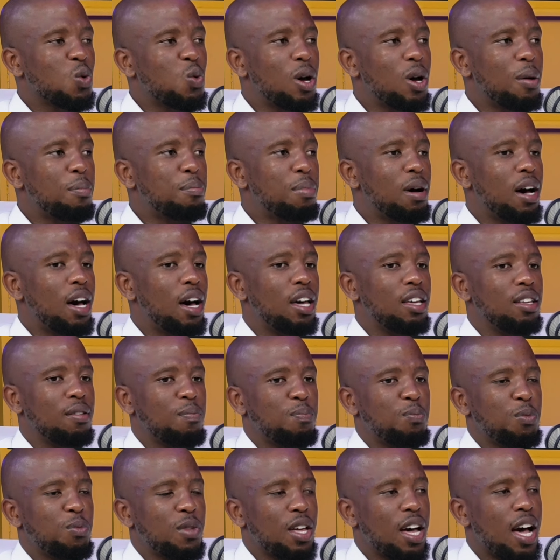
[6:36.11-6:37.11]
whereby
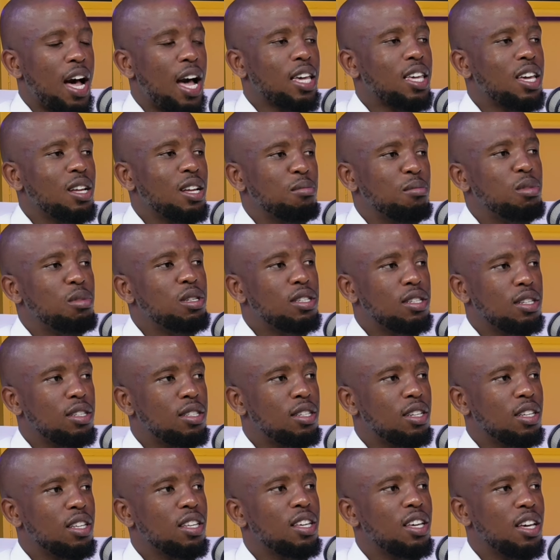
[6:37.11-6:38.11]
i can be
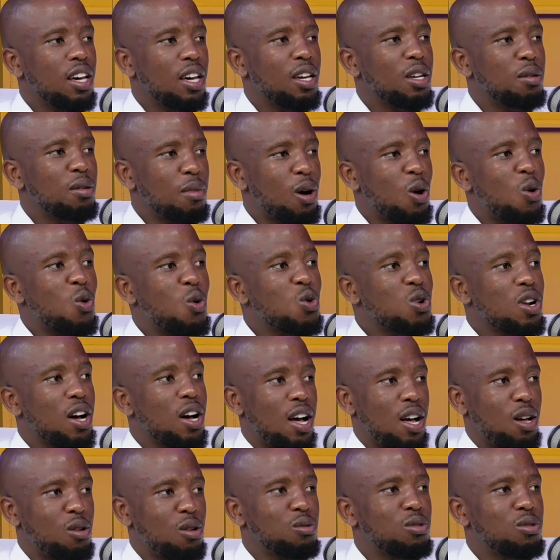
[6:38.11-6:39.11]
sitting here in my own
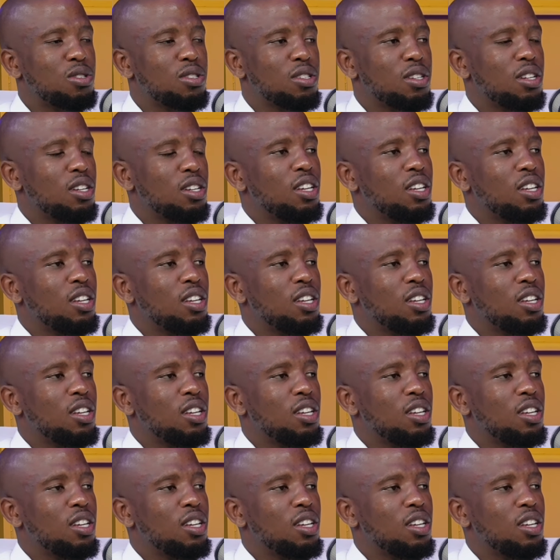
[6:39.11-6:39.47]
house